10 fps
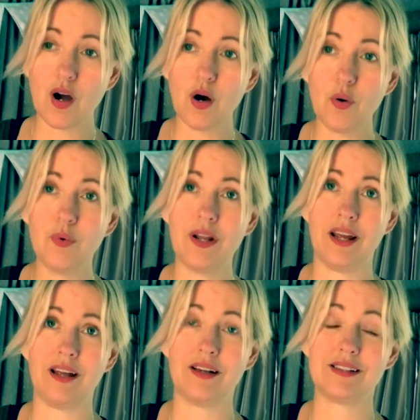
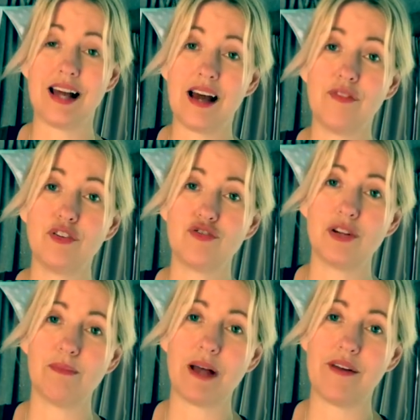owning to have your
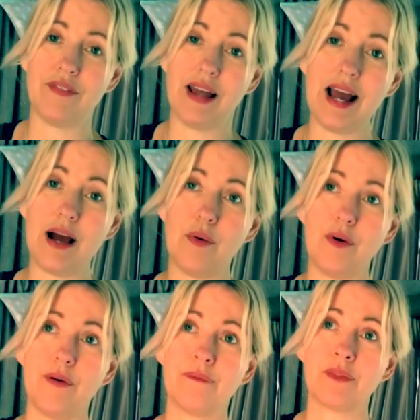dream life now.
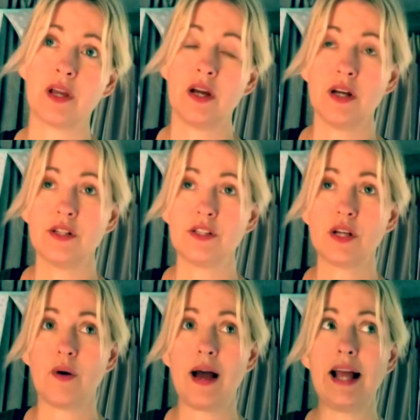
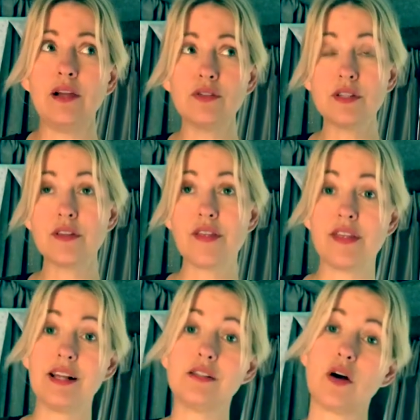So I looked at the
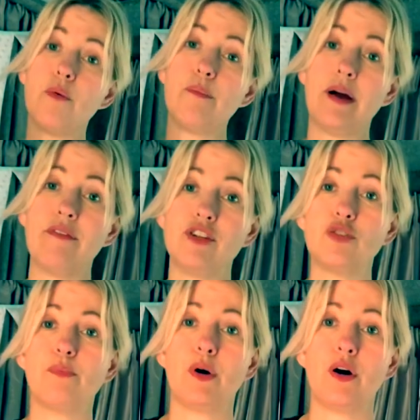things on my
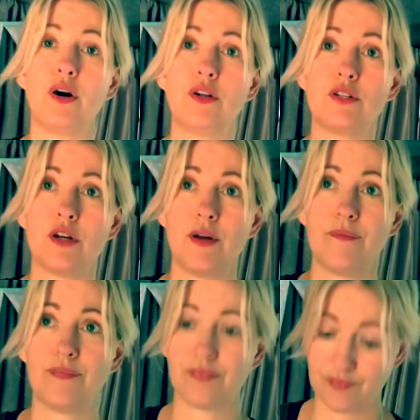vision board
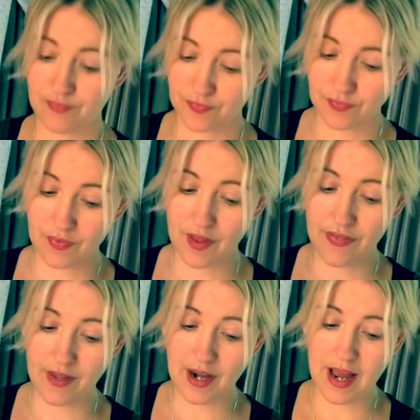
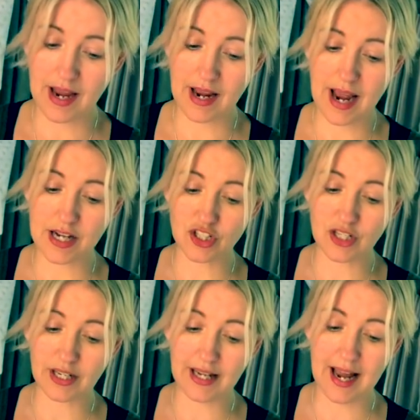that I
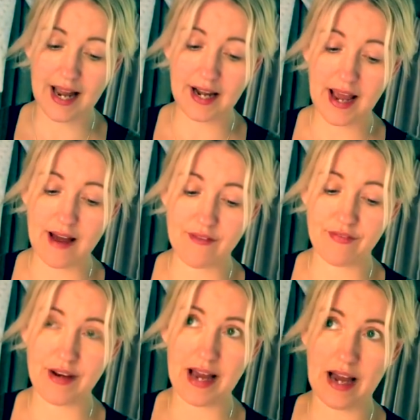actually can have
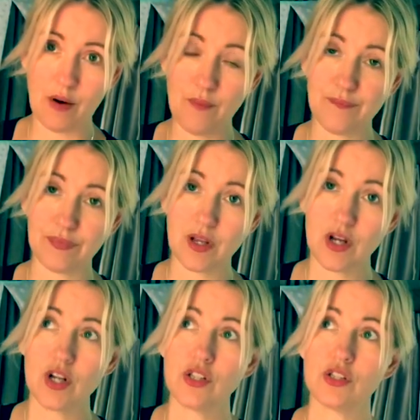now.
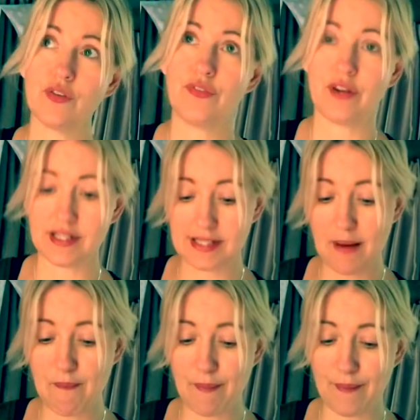So for
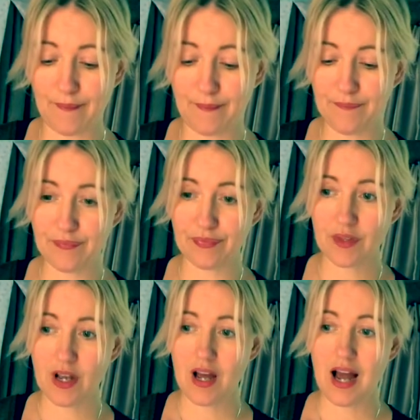example,
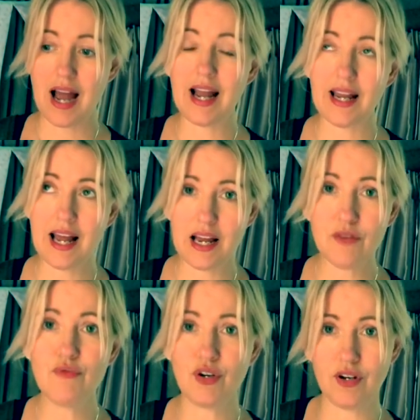I
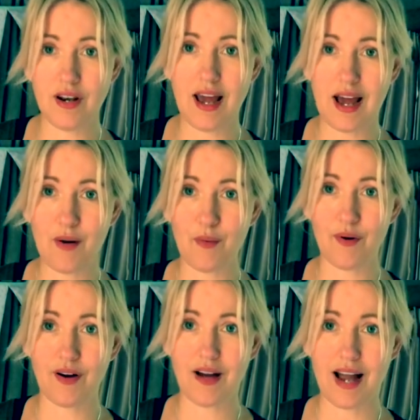can run now,
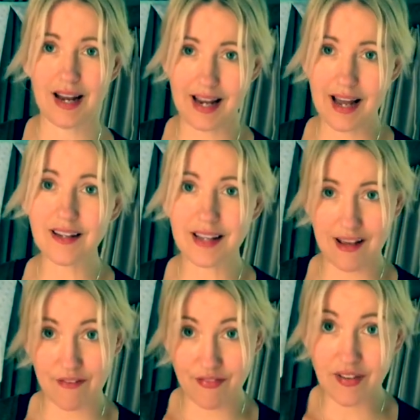I can
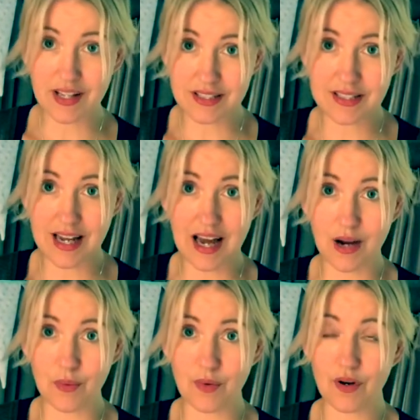get fit
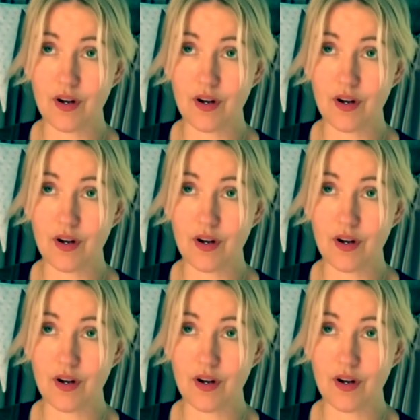now,